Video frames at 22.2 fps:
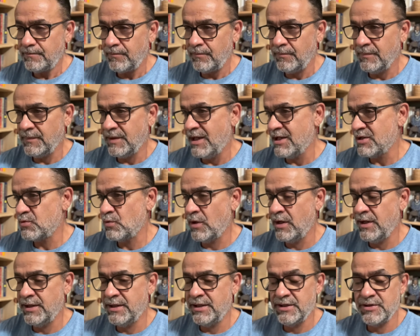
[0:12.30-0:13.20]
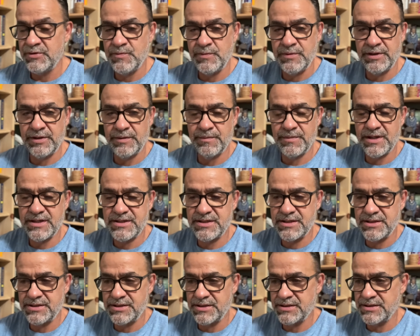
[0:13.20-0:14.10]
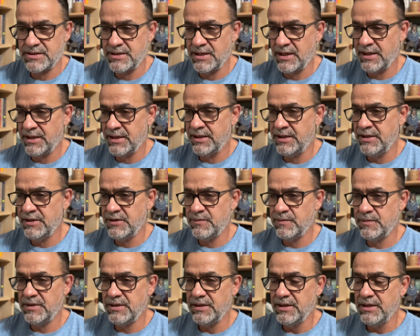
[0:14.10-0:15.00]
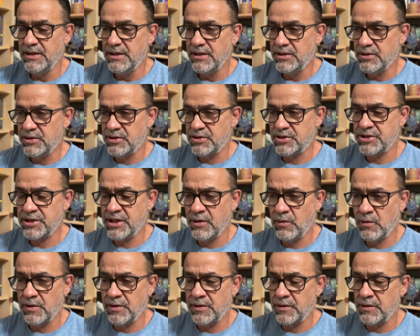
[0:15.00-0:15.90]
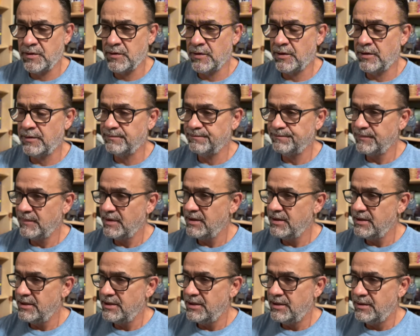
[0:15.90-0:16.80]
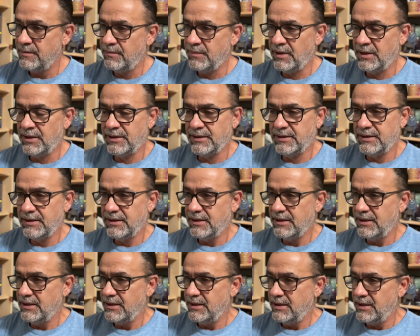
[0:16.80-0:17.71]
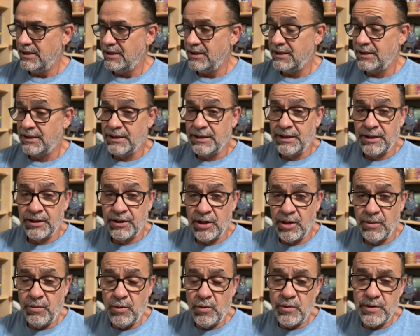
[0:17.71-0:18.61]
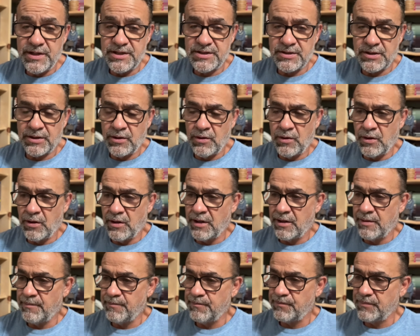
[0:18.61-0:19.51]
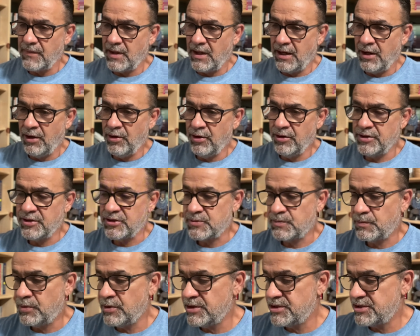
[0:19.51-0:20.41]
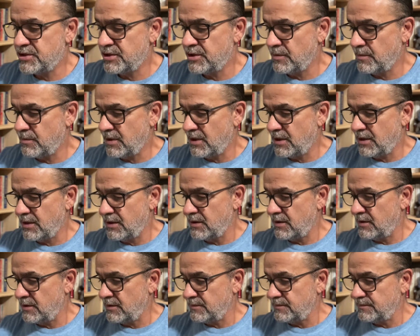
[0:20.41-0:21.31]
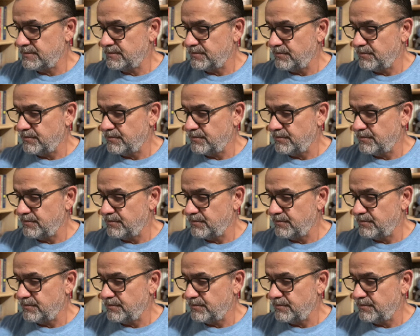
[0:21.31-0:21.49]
And that's why he gives me the messages that he gives me to share with you. But a couple weeks ago, I heard this preaching about